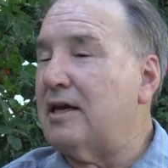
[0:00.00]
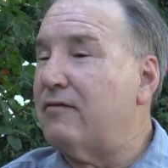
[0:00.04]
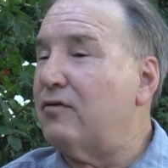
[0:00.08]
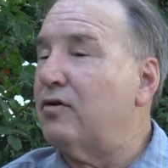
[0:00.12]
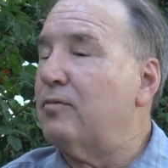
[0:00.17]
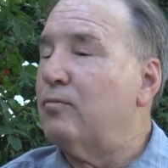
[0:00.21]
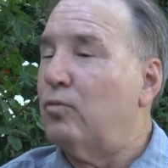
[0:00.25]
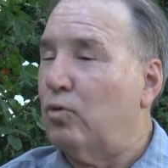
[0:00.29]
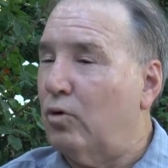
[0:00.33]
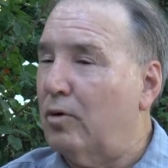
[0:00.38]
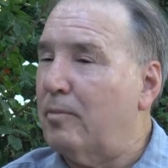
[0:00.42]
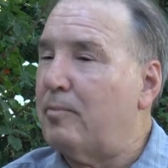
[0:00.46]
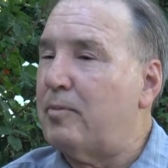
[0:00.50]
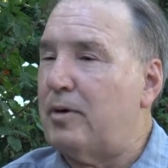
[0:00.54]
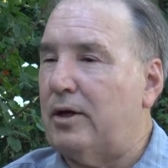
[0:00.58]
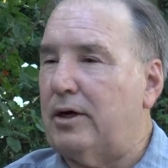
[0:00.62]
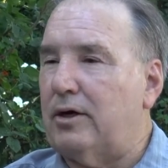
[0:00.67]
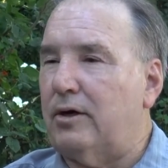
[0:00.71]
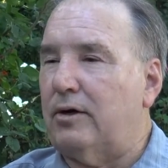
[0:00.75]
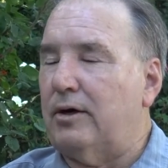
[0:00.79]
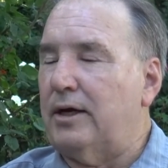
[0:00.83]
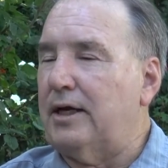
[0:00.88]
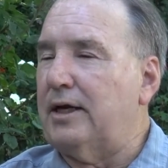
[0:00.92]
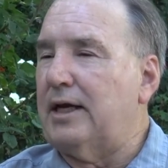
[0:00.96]
even more
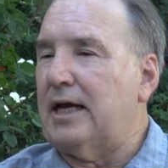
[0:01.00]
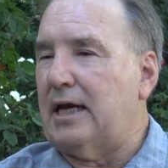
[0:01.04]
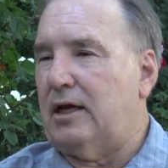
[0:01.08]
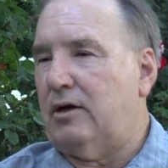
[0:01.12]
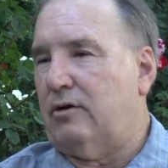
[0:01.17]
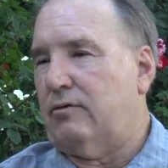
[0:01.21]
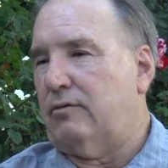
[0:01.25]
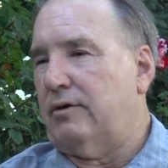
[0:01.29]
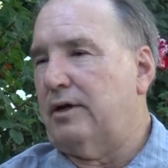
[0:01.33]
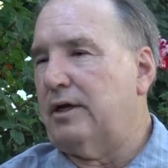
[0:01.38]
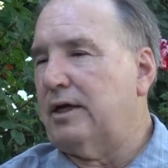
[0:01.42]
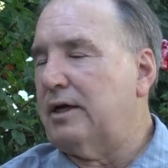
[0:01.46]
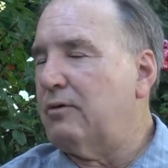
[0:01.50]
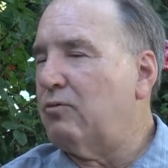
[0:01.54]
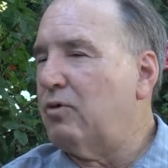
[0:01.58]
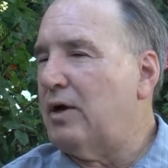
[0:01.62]
bitter and angry.